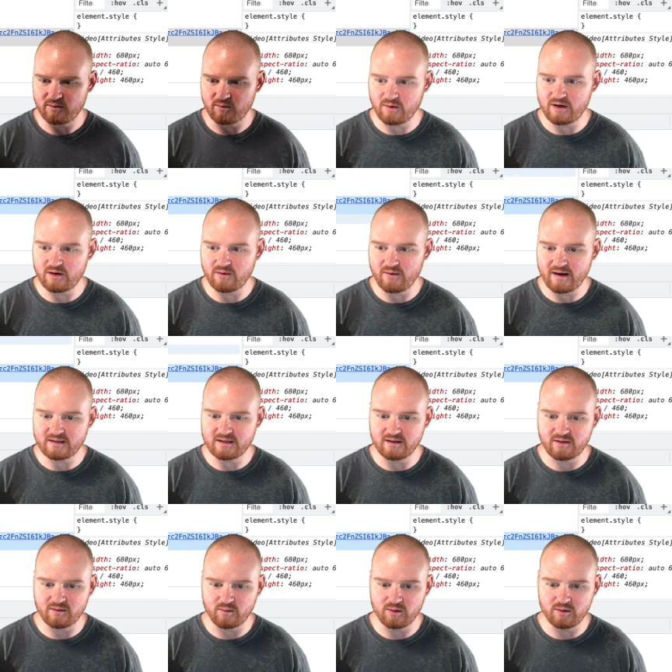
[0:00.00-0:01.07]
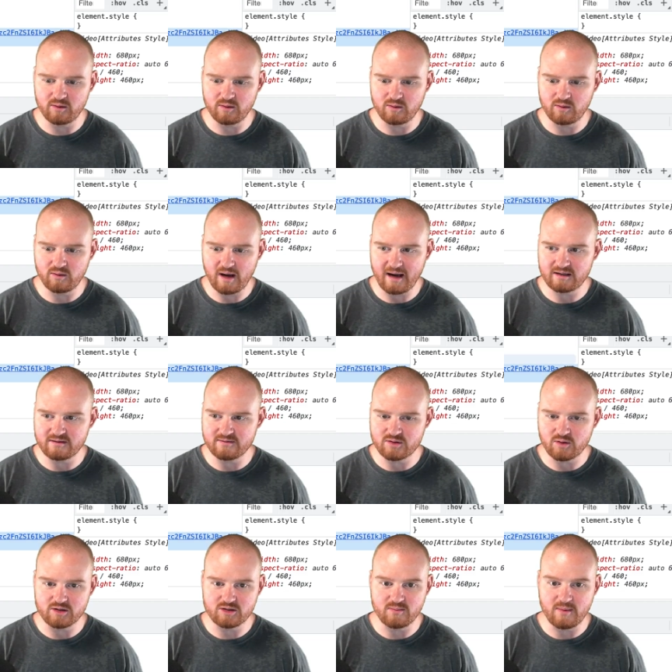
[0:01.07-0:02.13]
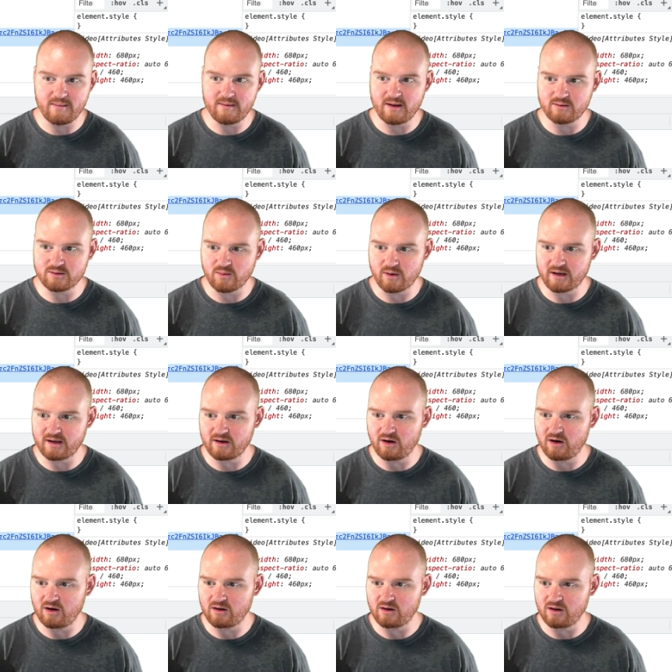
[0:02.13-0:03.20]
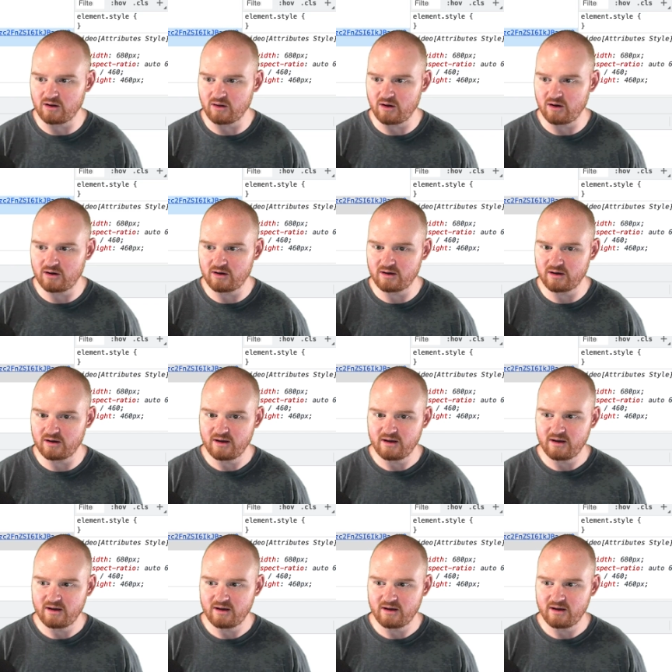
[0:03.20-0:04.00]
redirected through active storage. So maybe that was working all along.